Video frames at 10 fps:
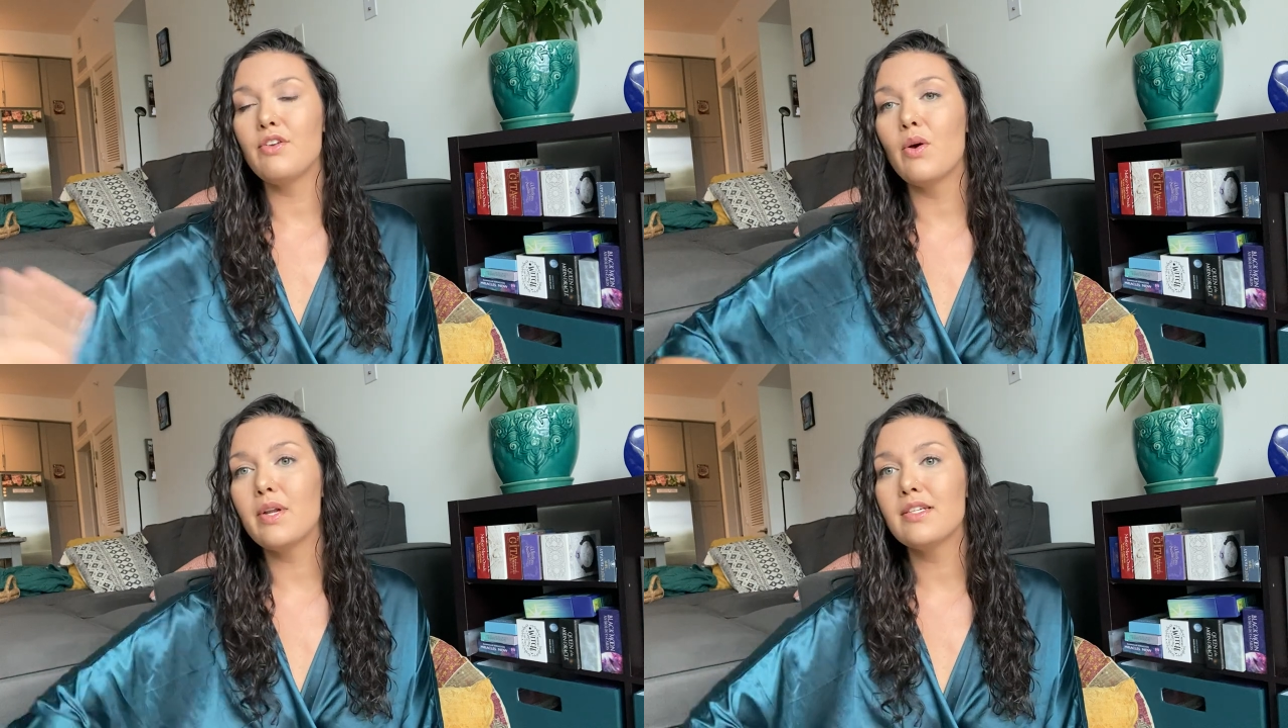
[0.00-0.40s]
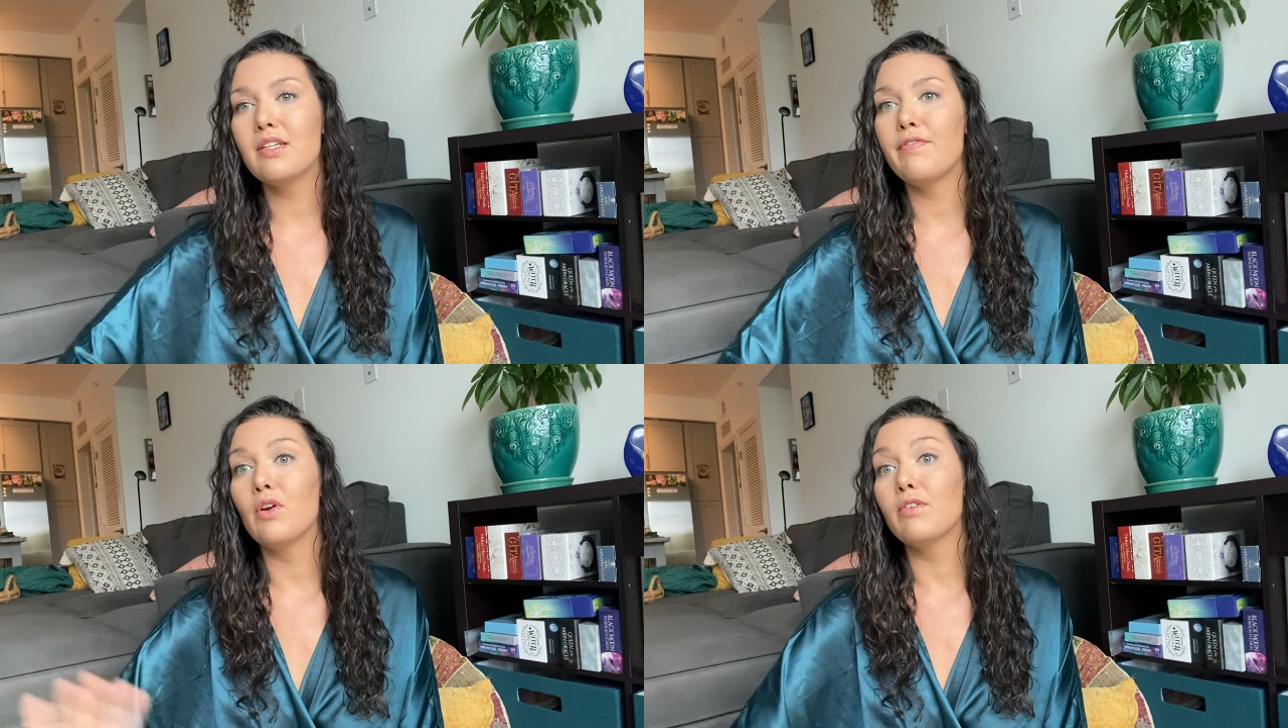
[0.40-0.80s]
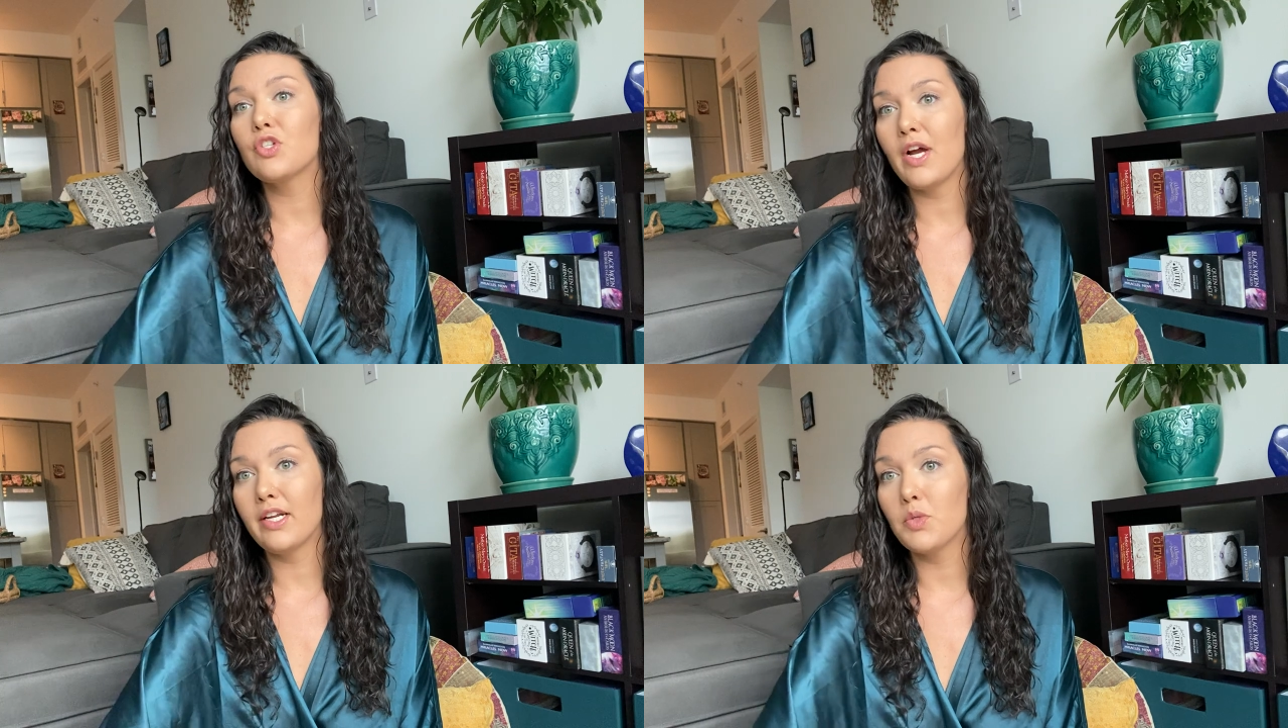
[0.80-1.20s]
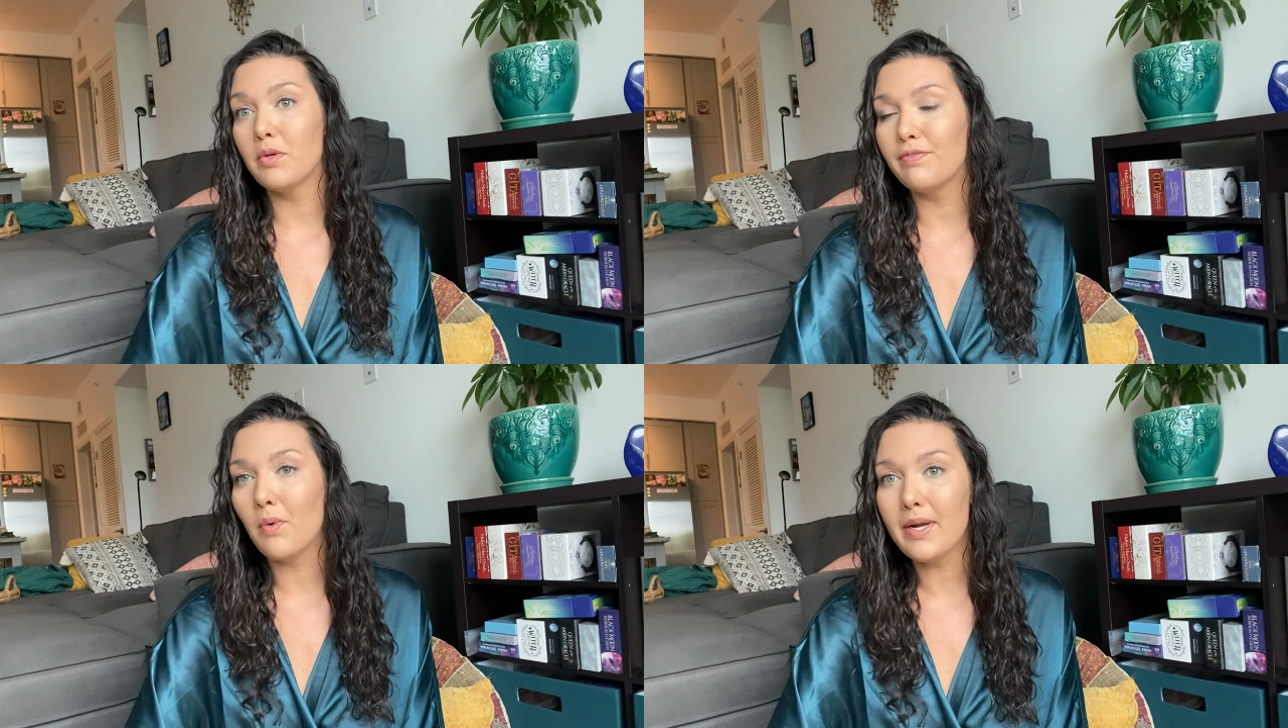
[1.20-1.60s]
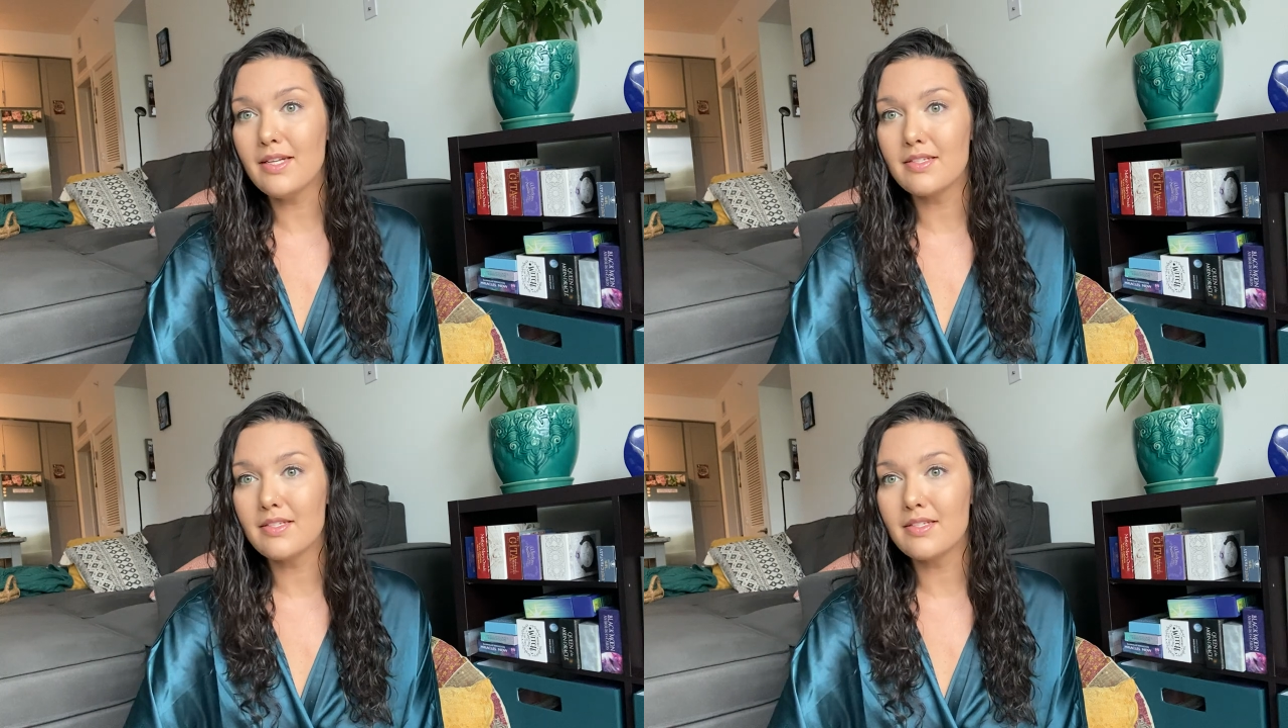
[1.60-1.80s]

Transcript: Notice if you're trying to avoid